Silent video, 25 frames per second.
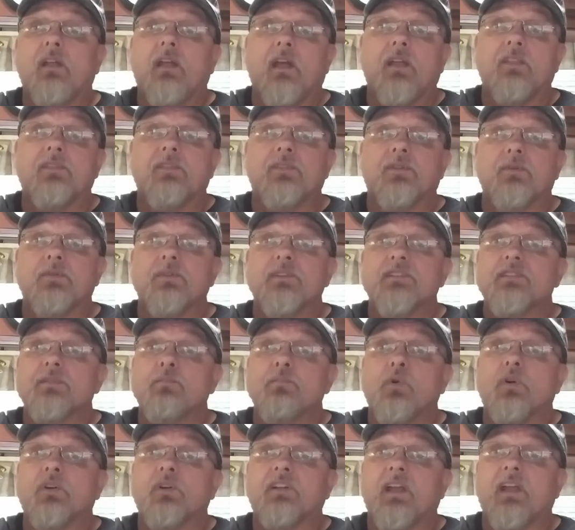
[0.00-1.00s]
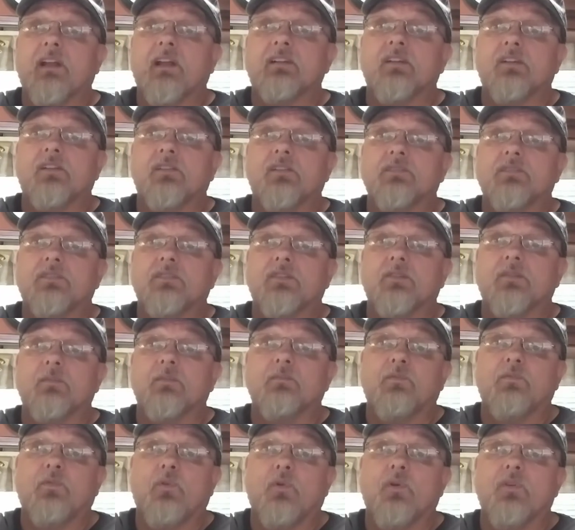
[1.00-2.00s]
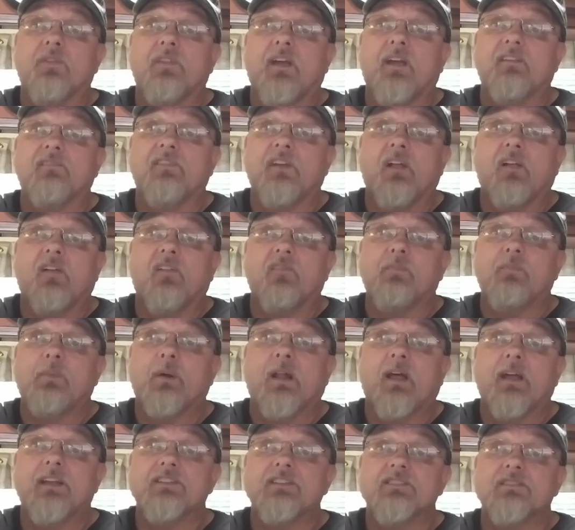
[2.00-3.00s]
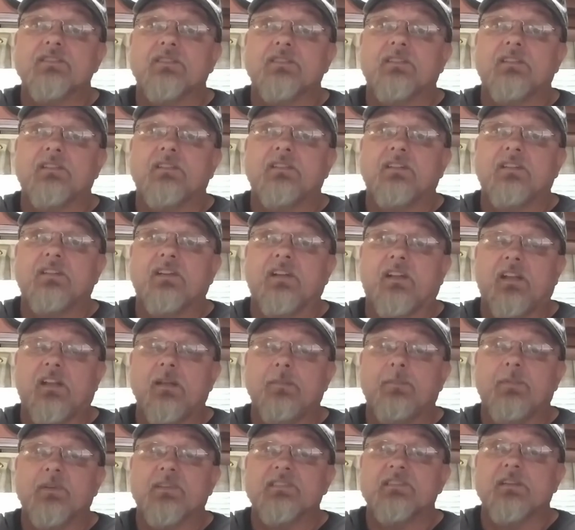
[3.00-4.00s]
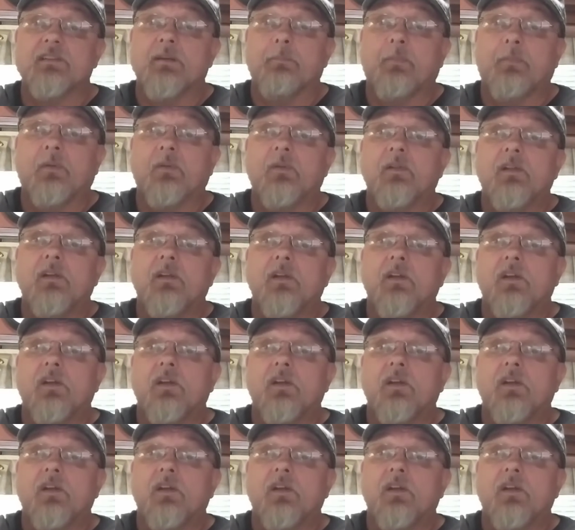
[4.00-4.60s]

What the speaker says: and there is a more technical term for that valve, but I just, to keep it simple,